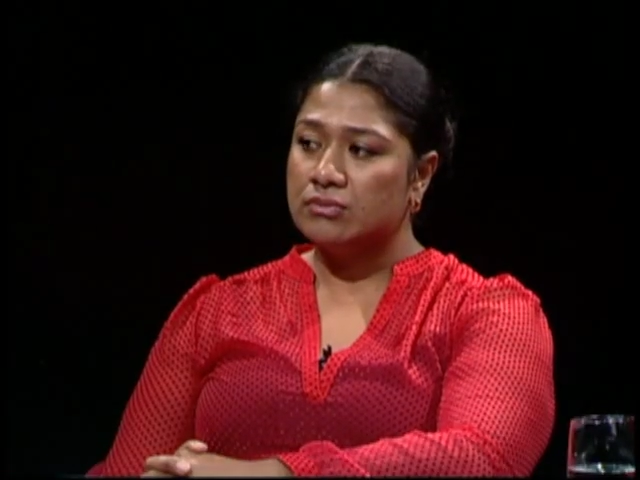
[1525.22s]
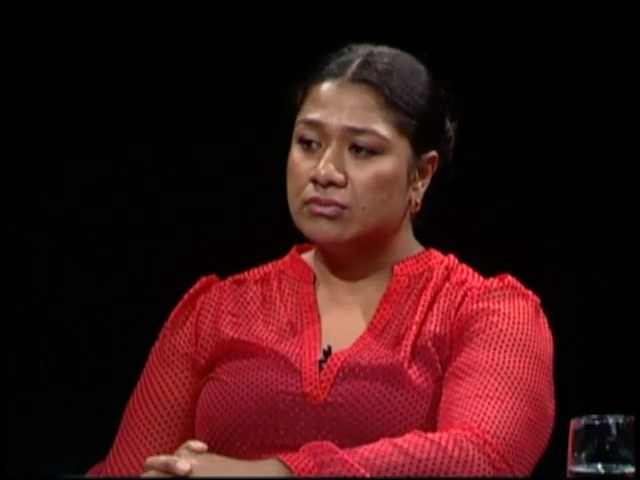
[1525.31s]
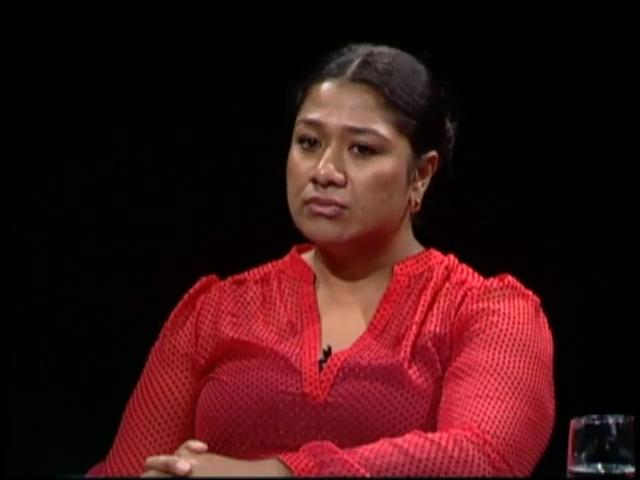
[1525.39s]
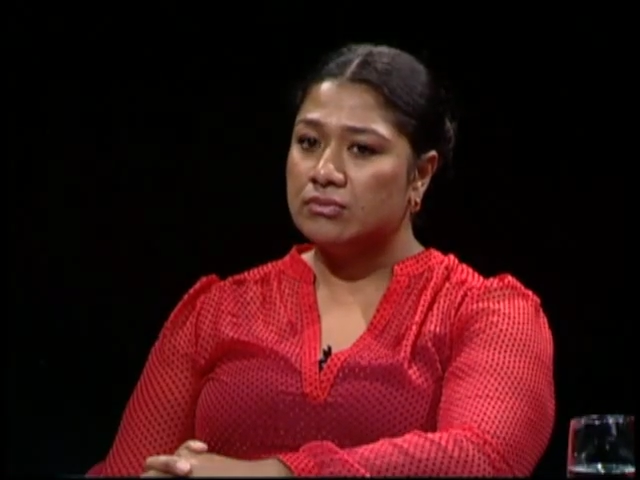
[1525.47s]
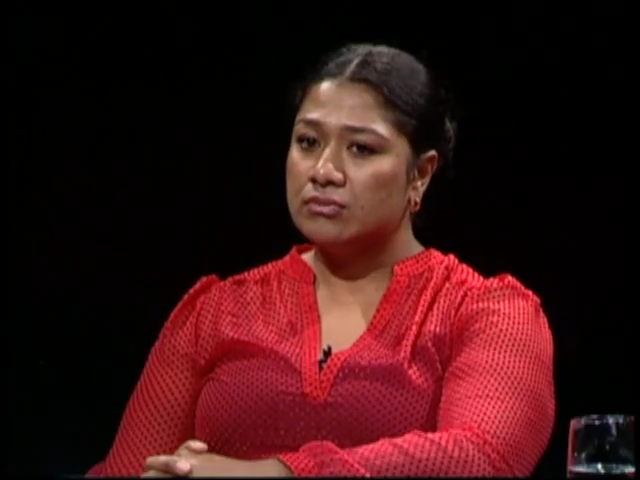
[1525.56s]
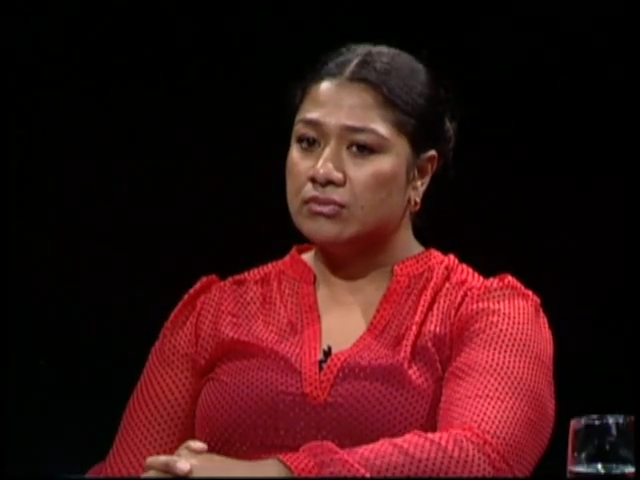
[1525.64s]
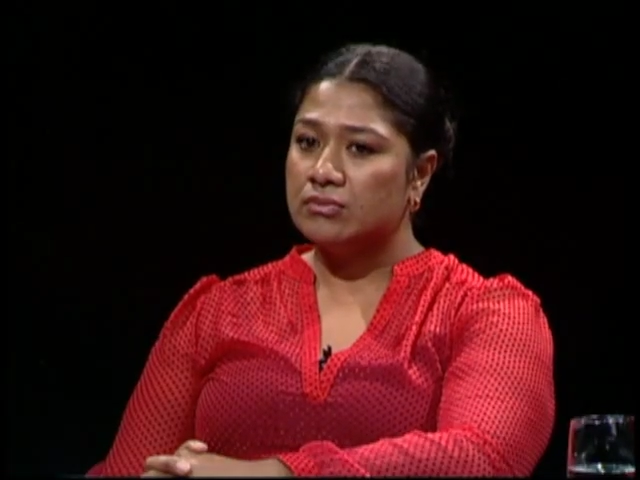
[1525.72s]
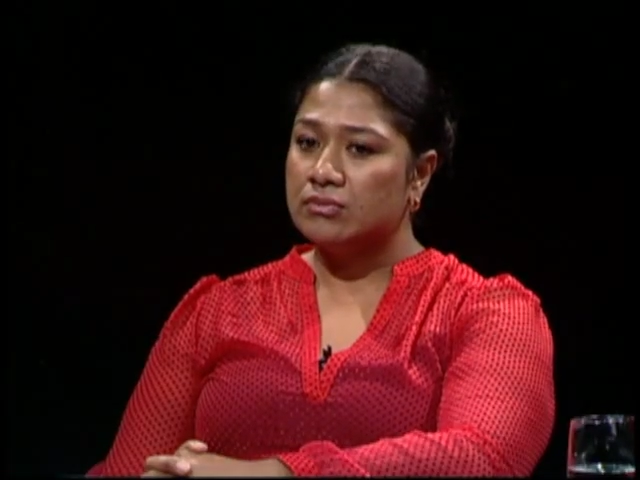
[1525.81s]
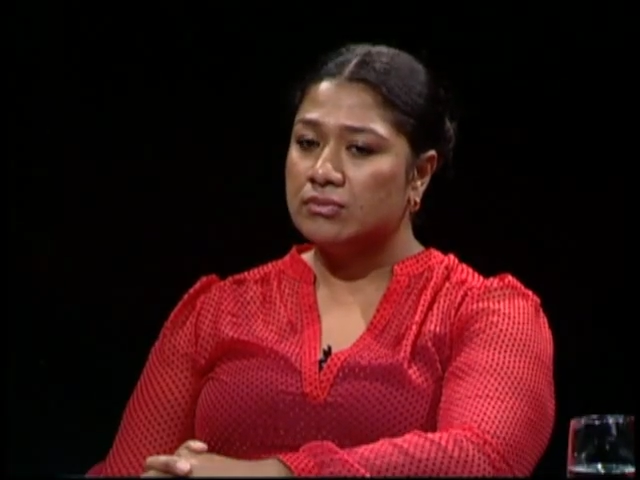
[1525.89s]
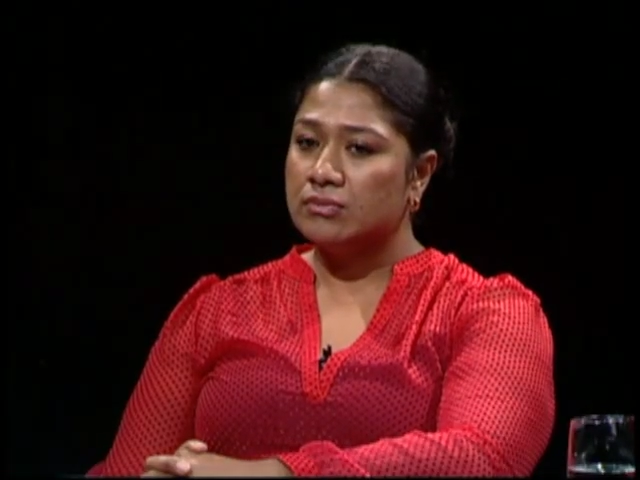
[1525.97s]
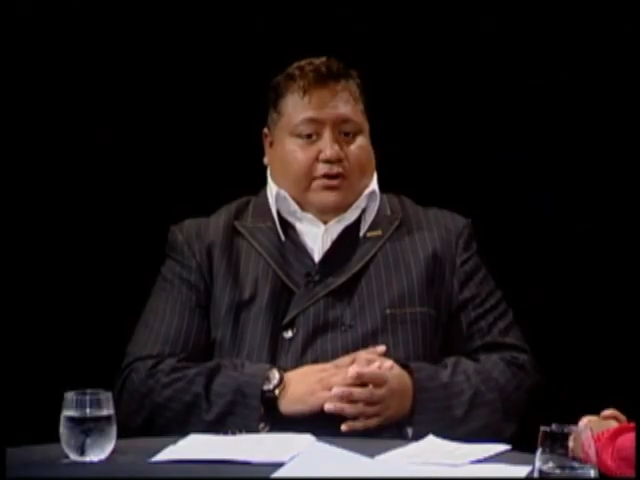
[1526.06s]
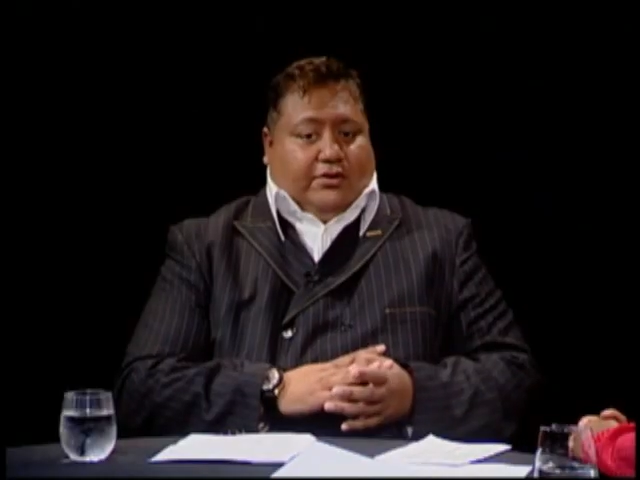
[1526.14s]

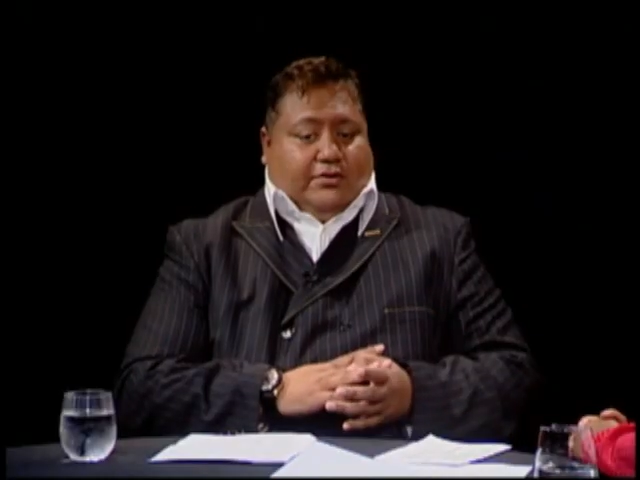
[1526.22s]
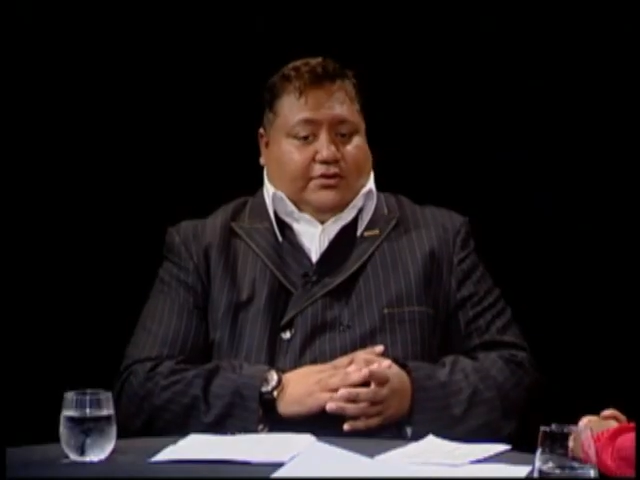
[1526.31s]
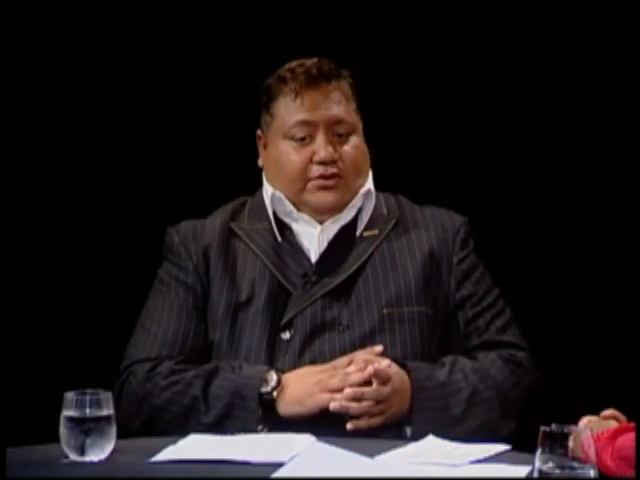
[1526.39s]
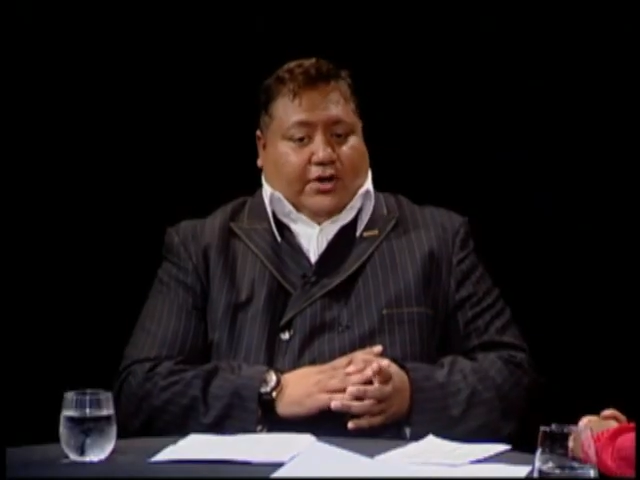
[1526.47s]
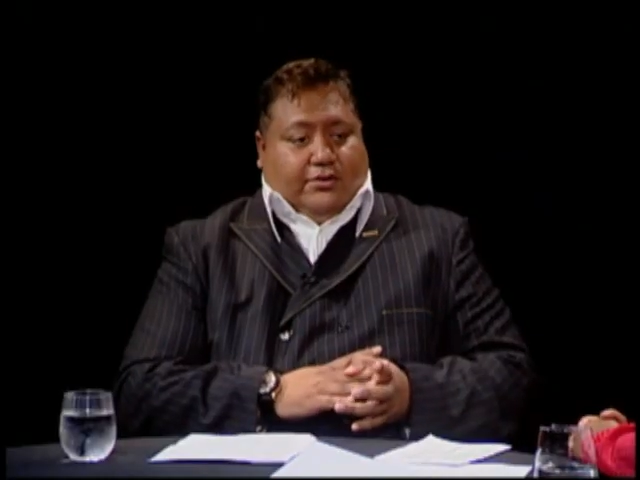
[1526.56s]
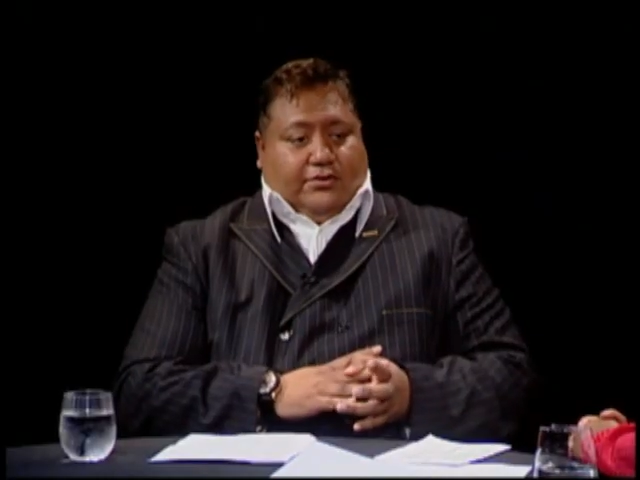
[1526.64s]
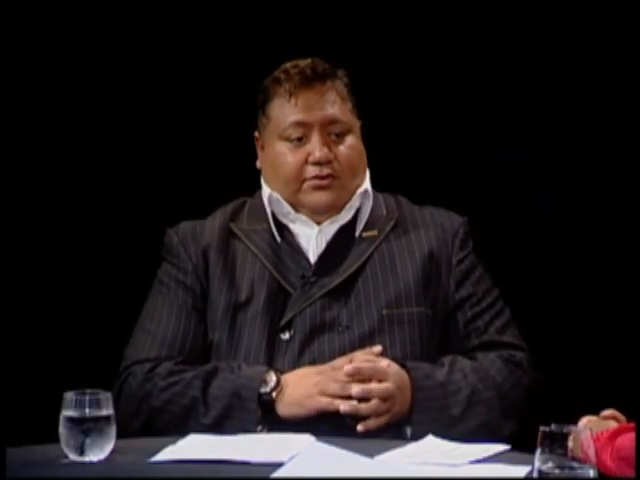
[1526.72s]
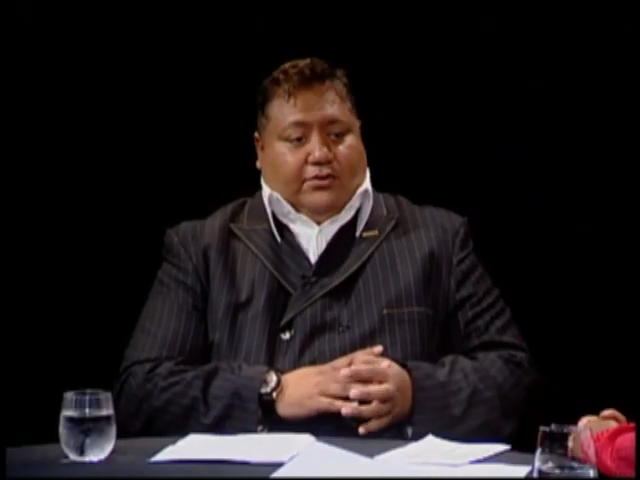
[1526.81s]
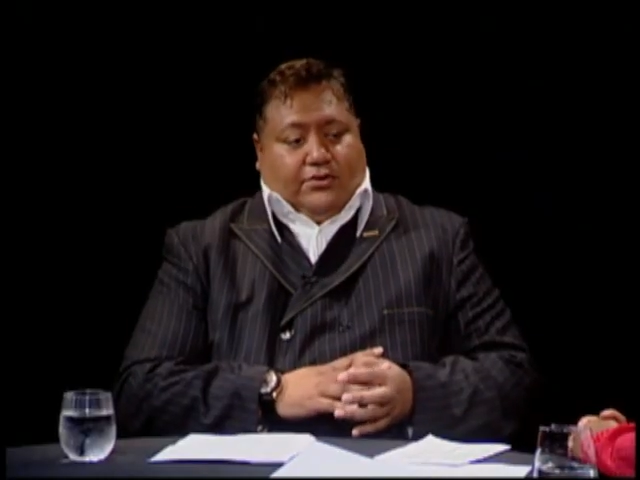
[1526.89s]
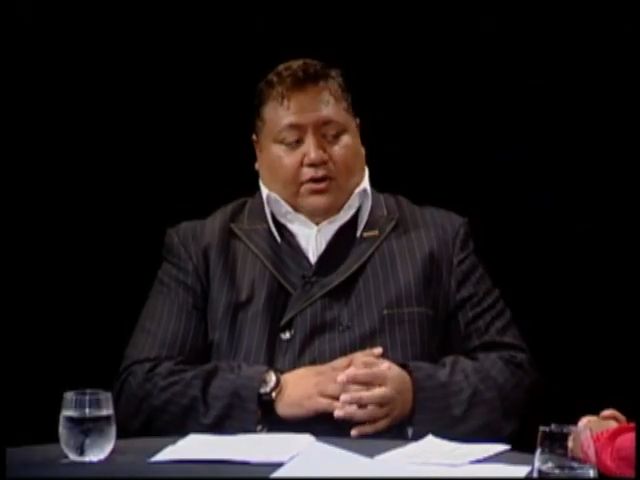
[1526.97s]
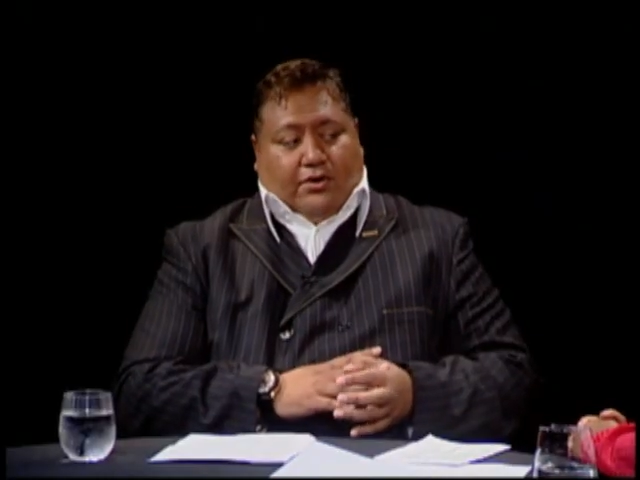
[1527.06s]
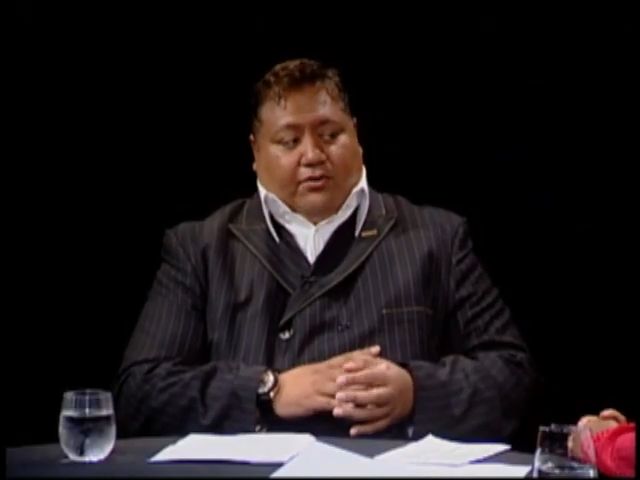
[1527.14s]
obviously charter
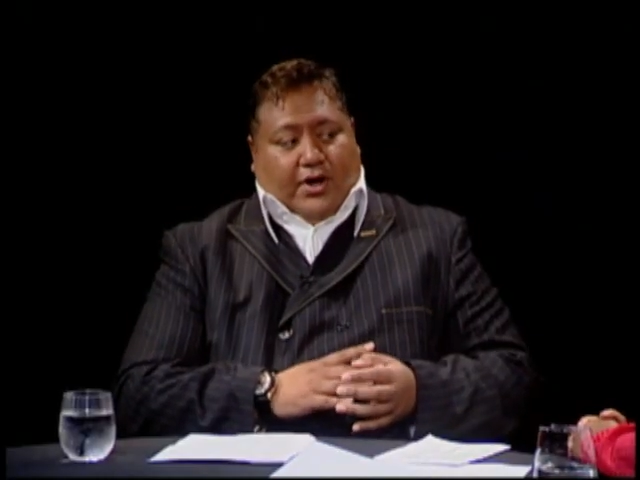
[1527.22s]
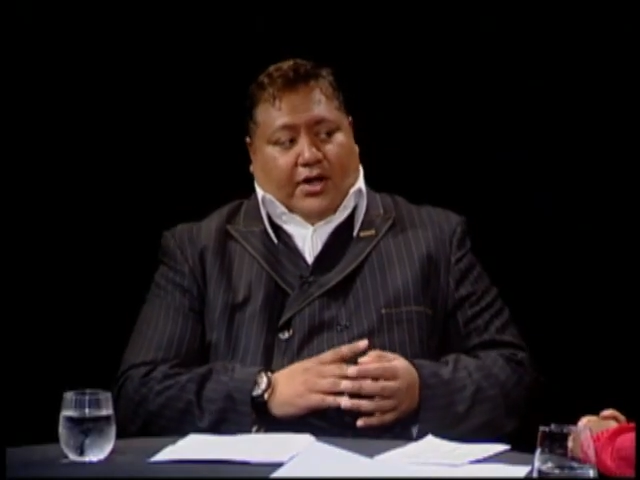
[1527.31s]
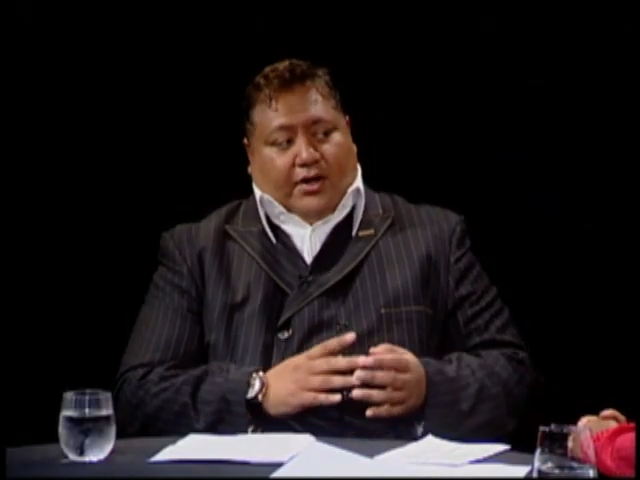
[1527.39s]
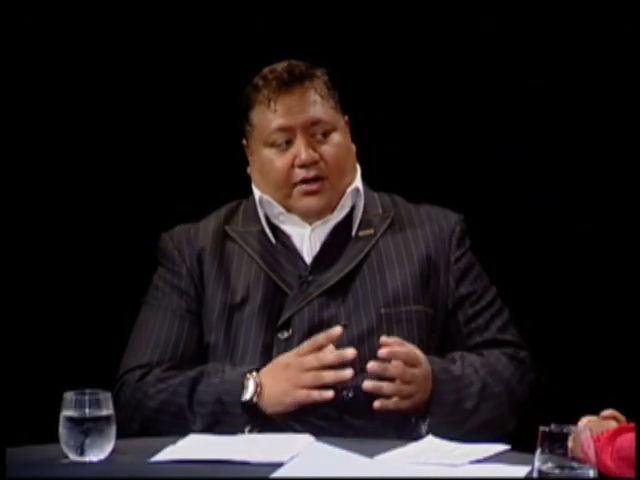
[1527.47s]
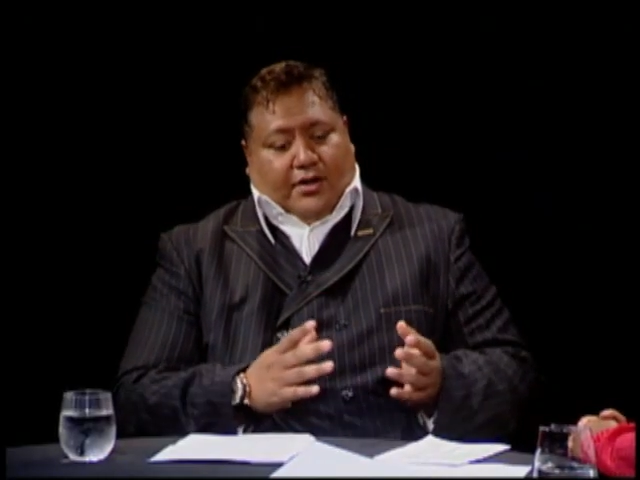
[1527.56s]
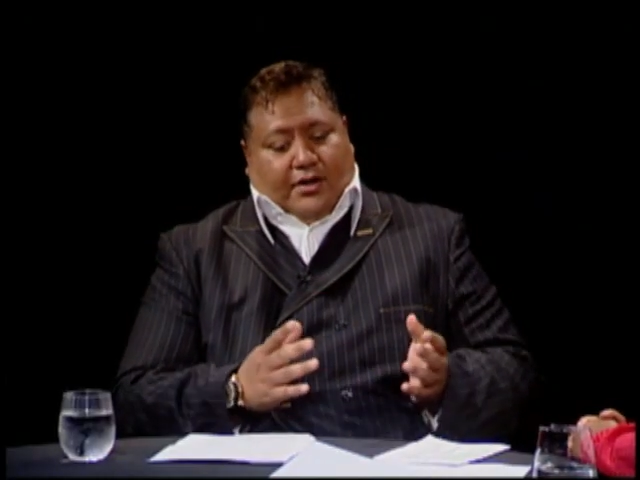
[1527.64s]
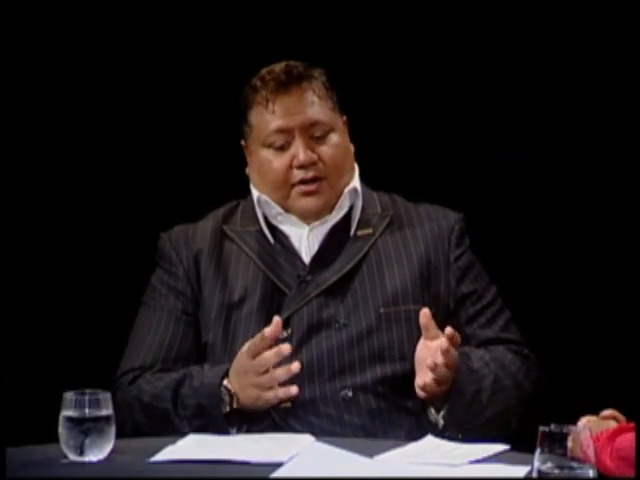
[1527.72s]
schools are great.